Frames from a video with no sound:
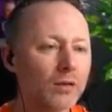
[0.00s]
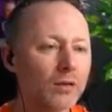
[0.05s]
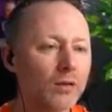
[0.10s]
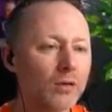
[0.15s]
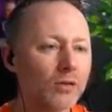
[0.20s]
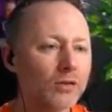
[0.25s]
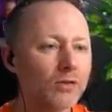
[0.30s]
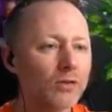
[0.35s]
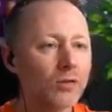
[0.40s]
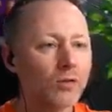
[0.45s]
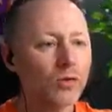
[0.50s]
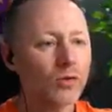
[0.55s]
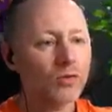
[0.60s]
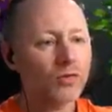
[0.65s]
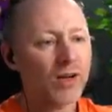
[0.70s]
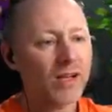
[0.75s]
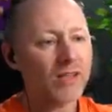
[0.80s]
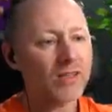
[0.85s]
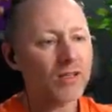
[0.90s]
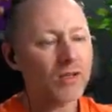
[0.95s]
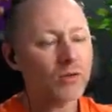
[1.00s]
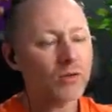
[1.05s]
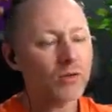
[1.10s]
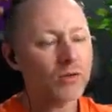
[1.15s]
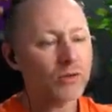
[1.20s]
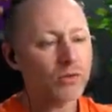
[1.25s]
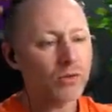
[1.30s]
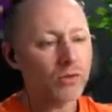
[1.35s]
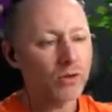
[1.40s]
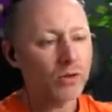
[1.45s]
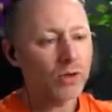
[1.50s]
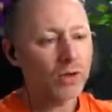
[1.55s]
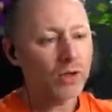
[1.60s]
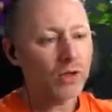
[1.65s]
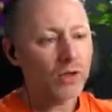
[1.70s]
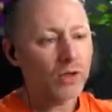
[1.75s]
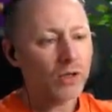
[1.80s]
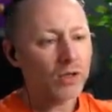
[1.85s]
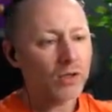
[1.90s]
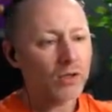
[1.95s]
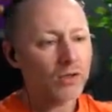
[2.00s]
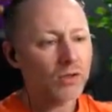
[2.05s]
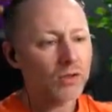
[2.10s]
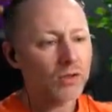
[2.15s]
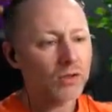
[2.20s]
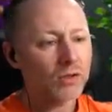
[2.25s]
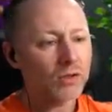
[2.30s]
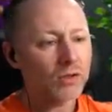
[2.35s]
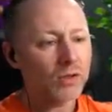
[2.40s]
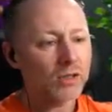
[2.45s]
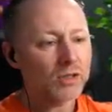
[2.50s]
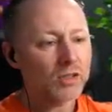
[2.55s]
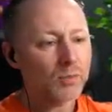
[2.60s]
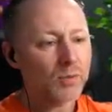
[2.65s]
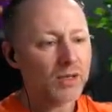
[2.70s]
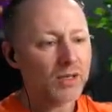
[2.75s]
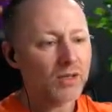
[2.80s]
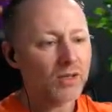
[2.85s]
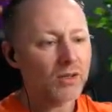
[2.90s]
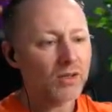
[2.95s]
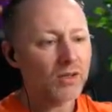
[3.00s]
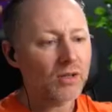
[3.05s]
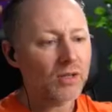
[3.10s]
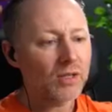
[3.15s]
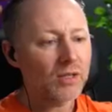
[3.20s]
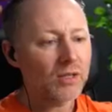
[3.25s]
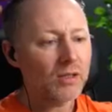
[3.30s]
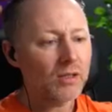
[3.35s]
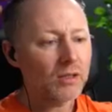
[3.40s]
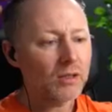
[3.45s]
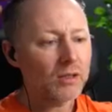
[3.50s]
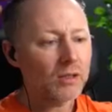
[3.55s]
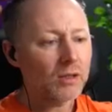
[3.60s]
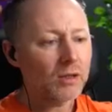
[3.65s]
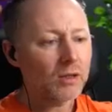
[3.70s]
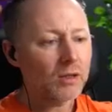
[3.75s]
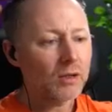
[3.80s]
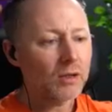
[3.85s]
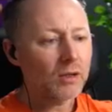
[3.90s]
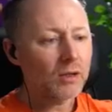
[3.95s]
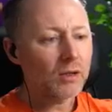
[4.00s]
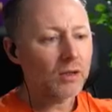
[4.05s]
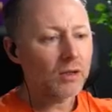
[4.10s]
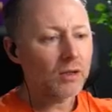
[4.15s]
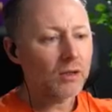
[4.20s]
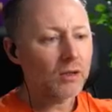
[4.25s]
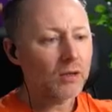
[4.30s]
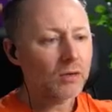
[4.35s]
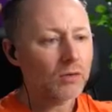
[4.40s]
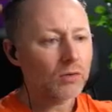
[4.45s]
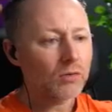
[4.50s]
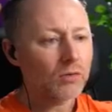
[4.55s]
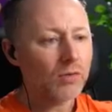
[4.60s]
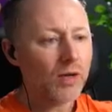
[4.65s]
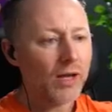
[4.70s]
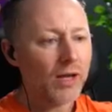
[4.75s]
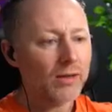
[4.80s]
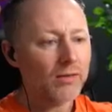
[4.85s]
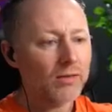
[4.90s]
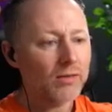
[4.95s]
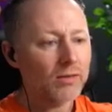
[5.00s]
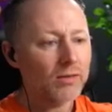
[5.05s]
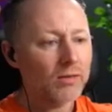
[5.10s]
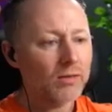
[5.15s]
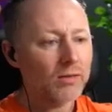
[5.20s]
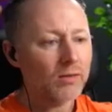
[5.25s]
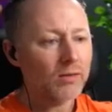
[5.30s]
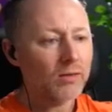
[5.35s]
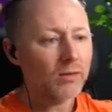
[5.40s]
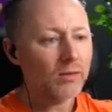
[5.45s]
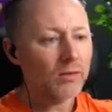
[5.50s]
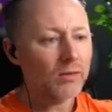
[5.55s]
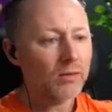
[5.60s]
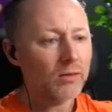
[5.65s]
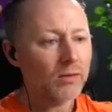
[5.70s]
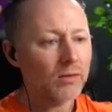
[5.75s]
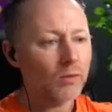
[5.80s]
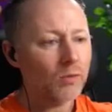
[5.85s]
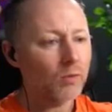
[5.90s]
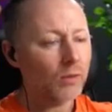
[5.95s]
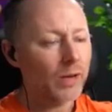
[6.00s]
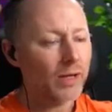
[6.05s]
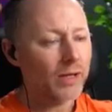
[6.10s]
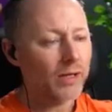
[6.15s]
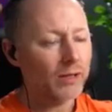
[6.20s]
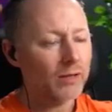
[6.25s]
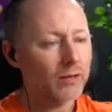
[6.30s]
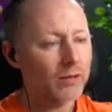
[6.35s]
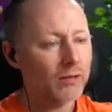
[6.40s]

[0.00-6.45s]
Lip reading: So red to go through. It needs to be green, red, white.